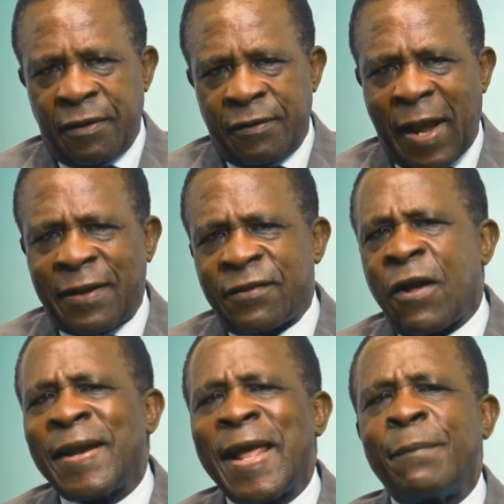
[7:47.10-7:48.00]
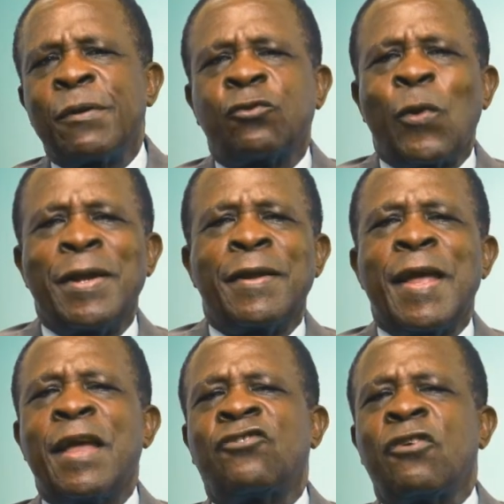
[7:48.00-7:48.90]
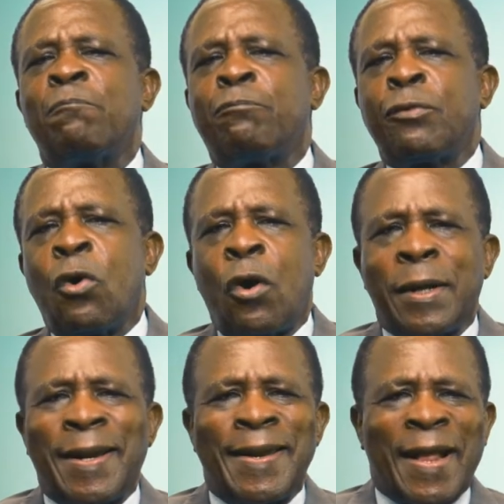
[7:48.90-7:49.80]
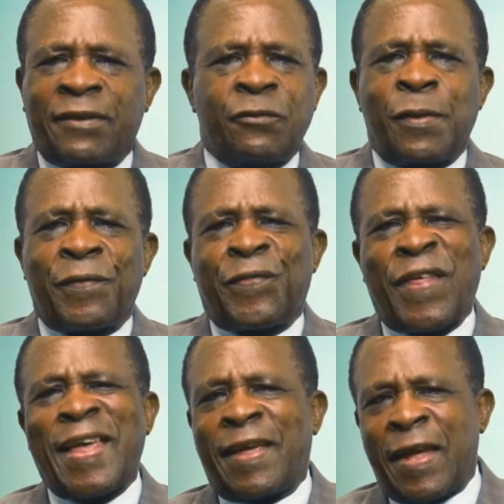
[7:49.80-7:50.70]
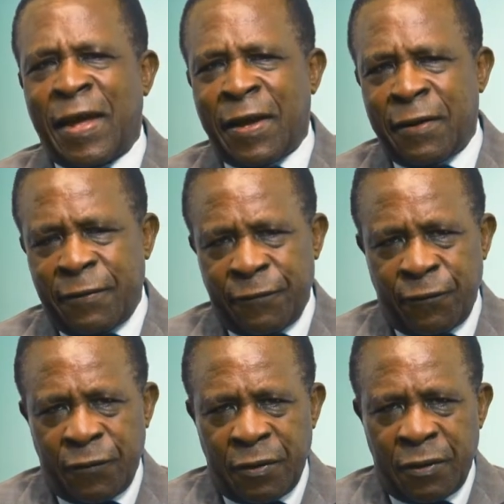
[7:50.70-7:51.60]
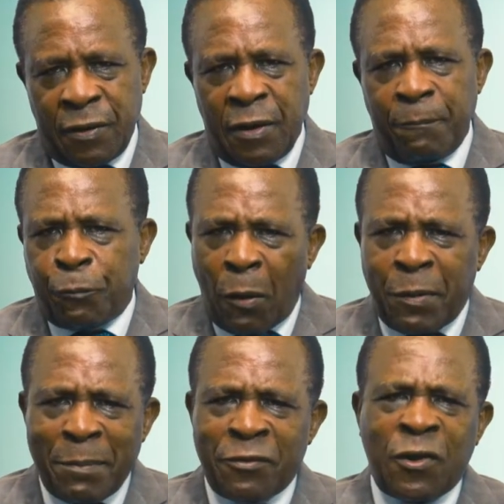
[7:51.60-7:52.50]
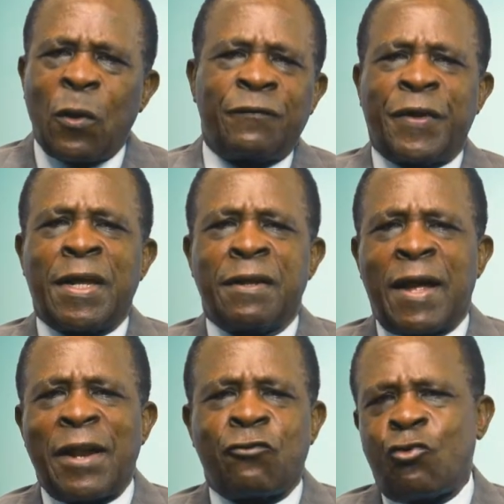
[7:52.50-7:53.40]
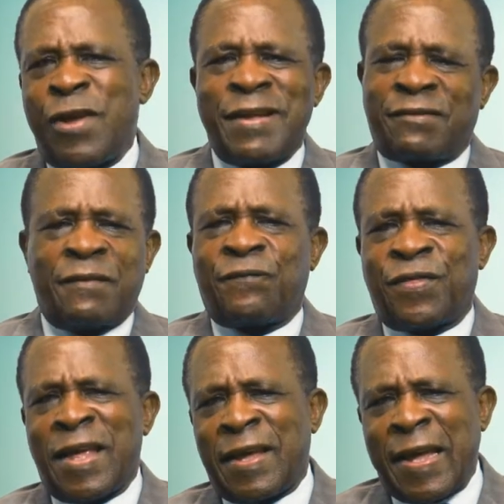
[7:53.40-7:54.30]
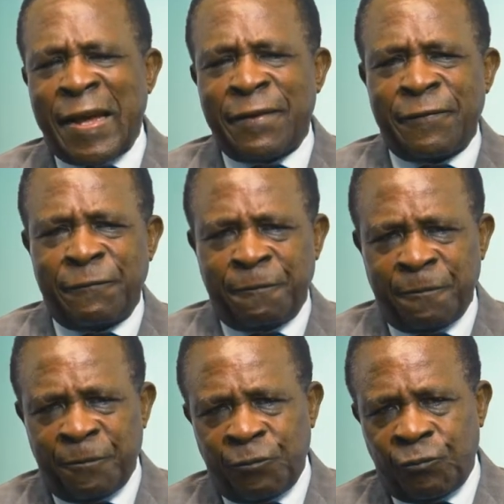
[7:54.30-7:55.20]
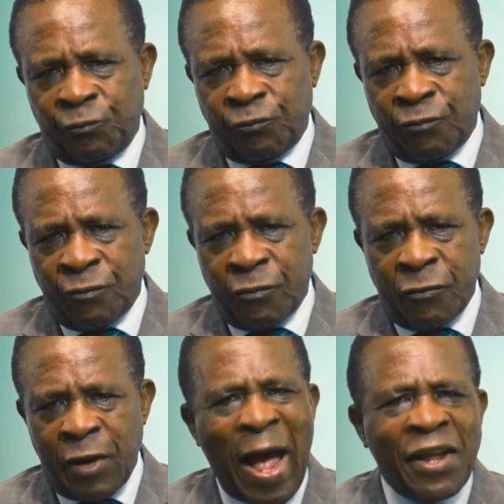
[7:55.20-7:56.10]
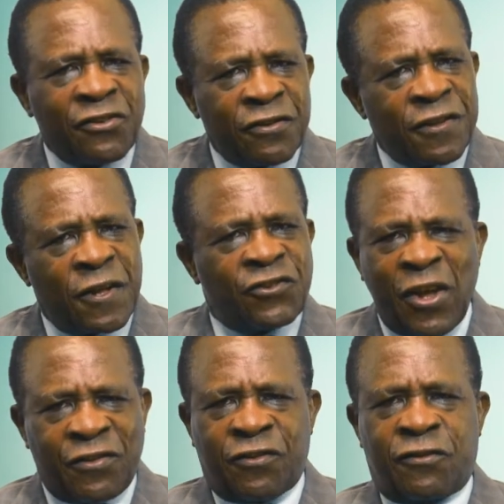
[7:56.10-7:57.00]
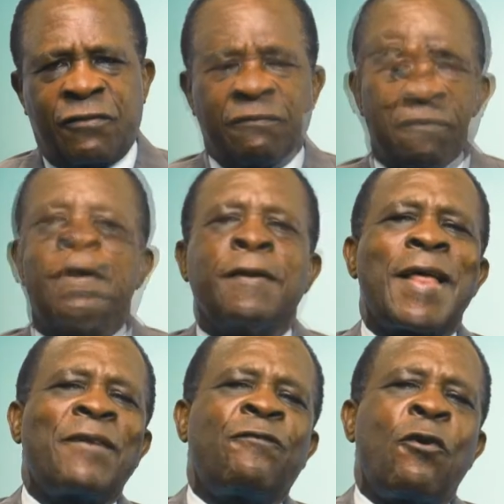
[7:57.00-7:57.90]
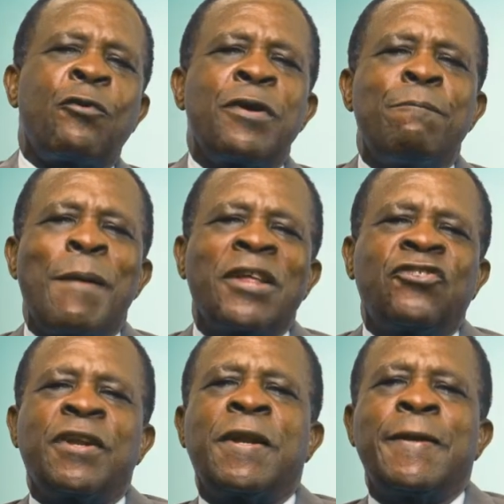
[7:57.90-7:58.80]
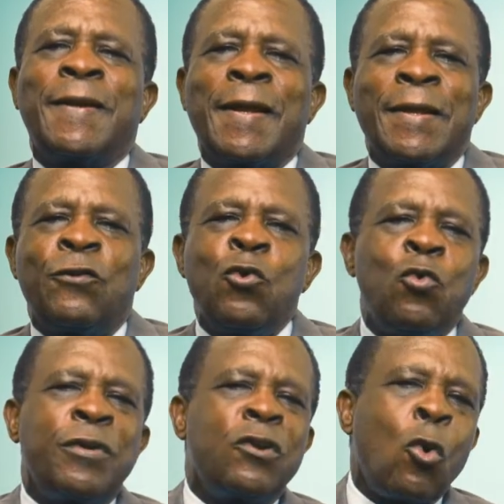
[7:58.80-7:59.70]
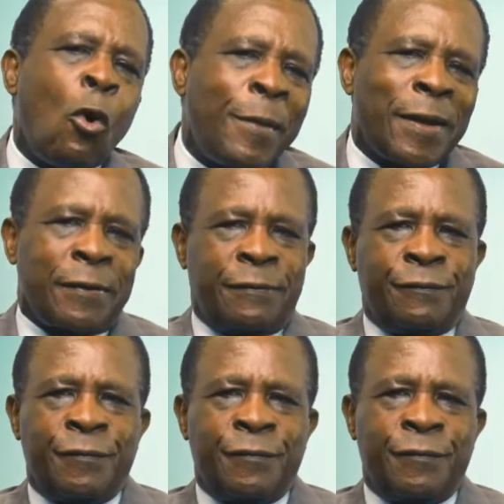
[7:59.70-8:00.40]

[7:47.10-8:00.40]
that is unable to engage in broad lateral thinking, problem solving, and creative thinking. I suggest that for reimagining the new normal